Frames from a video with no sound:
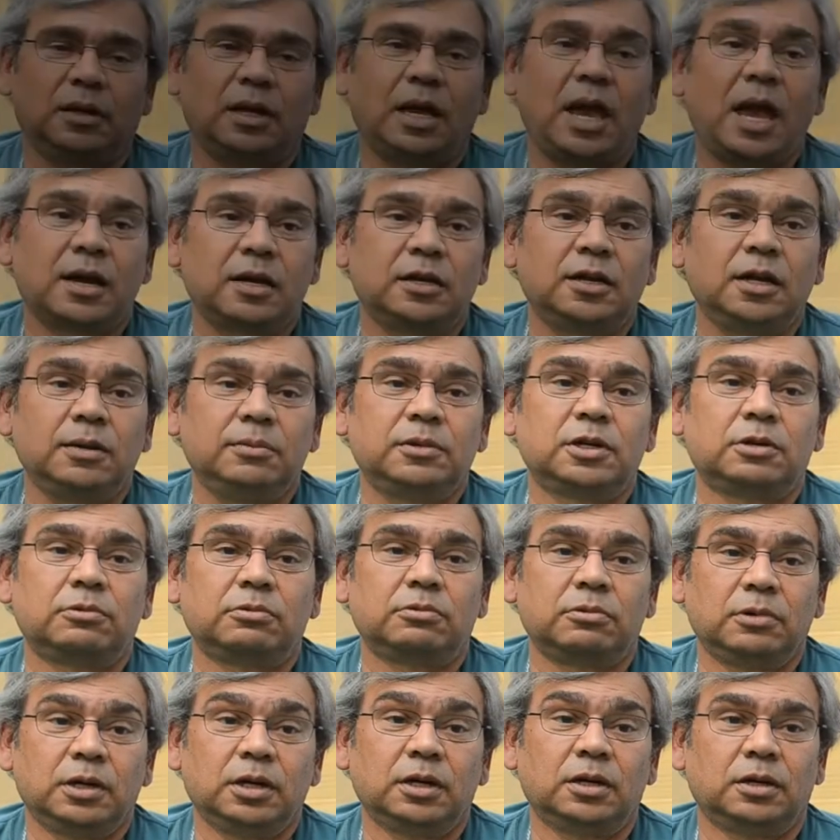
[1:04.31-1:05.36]
the
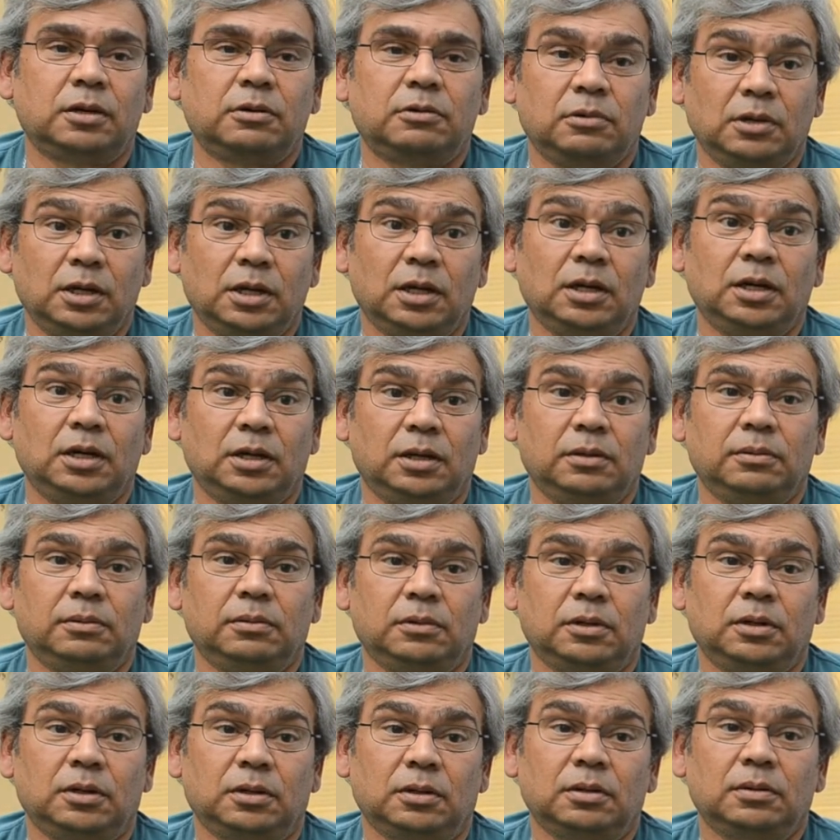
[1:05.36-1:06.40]
academic rigor
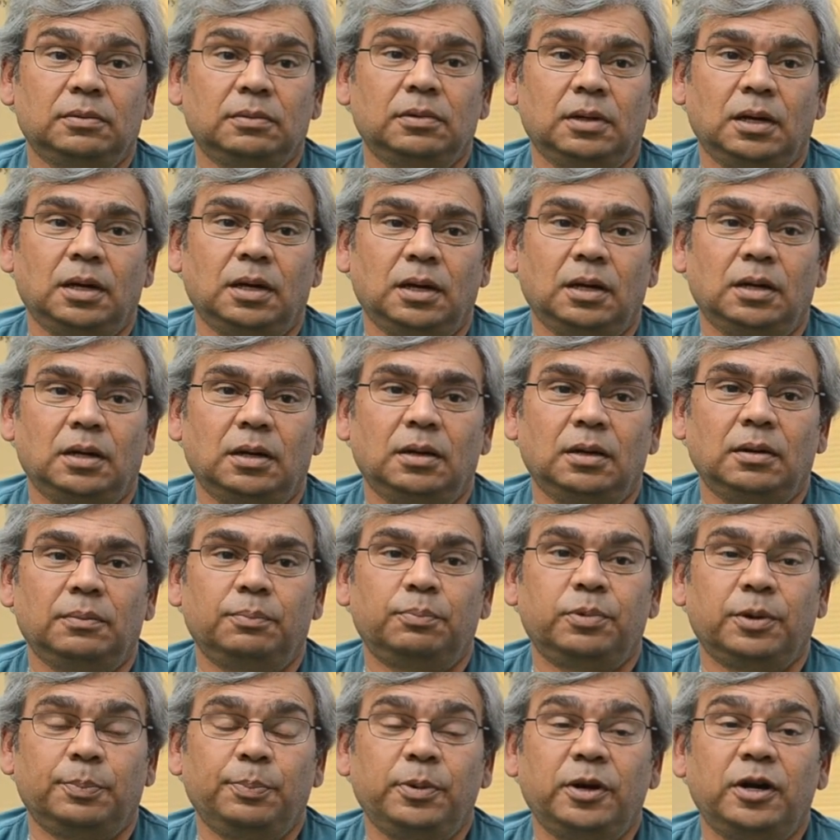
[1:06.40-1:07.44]
really, you know, uh,
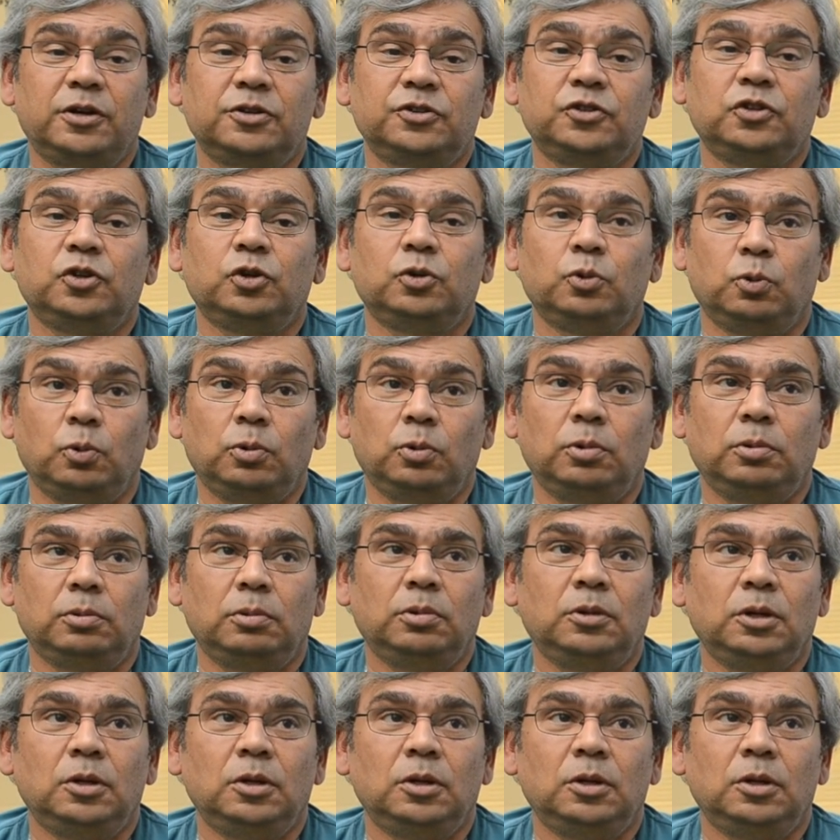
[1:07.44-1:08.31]
prepares you